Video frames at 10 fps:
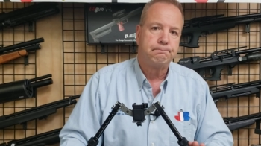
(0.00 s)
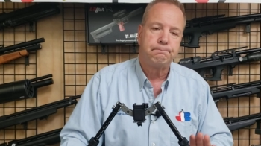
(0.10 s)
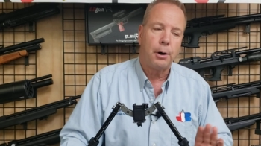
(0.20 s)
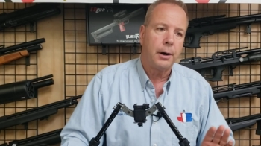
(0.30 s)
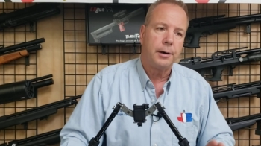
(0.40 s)

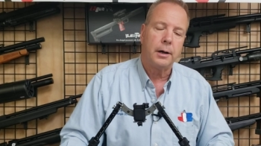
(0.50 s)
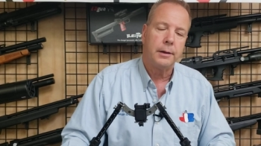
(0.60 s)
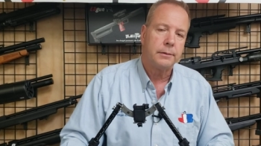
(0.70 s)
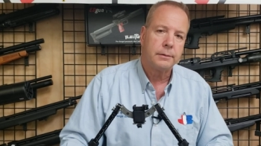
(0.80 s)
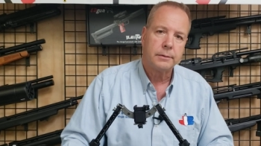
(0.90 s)
bar
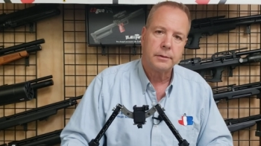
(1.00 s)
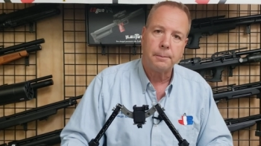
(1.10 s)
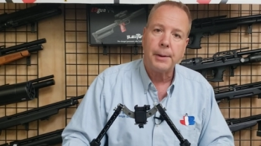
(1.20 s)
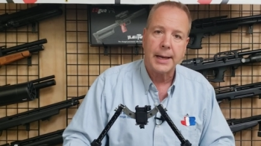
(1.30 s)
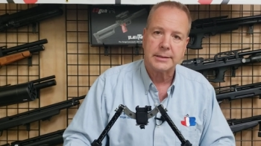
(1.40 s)
none, the
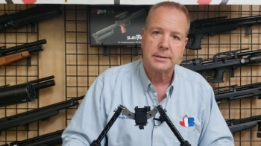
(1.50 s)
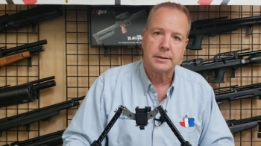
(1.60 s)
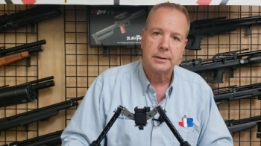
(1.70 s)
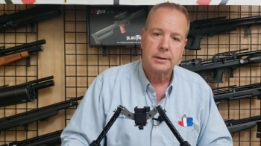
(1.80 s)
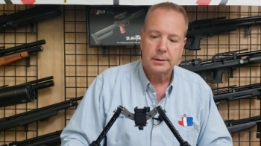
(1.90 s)
best.
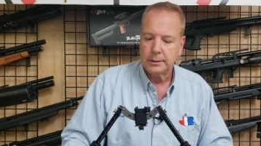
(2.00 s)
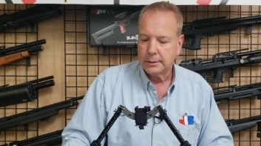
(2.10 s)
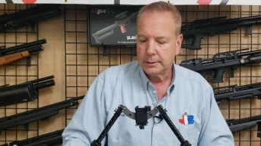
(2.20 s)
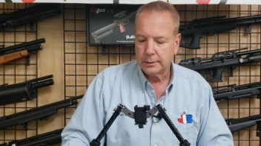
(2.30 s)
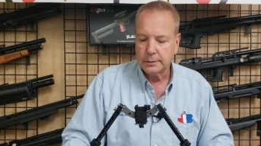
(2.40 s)

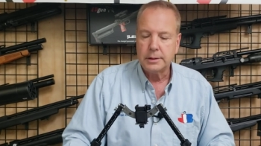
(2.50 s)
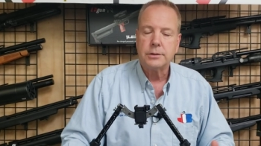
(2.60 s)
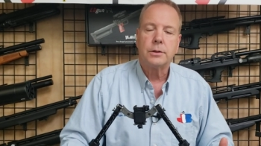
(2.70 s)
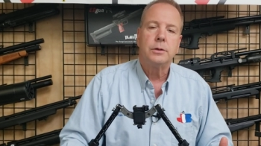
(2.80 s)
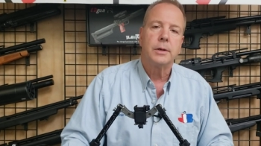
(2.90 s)

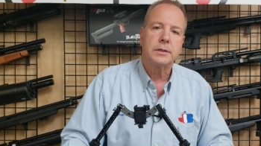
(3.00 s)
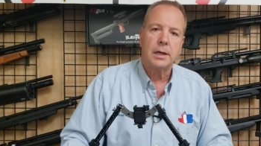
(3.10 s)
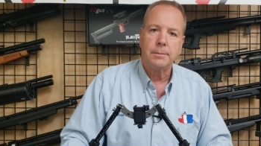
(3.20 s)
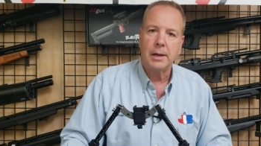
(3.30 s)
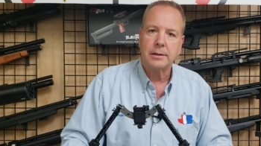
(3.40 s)
These are
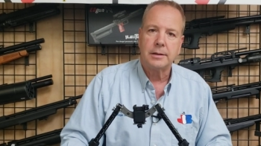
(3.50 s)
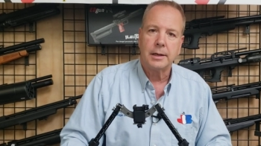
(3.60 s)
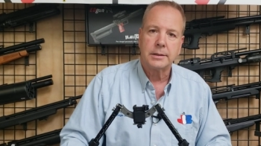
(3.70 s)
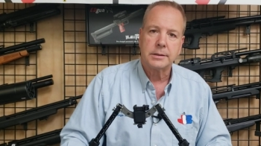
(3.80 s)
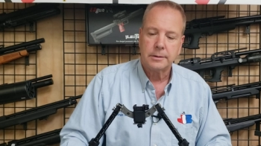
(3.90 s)
USA-made
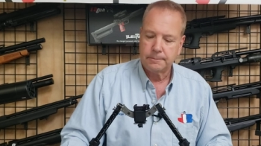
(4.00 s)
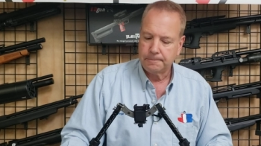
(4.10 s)
things.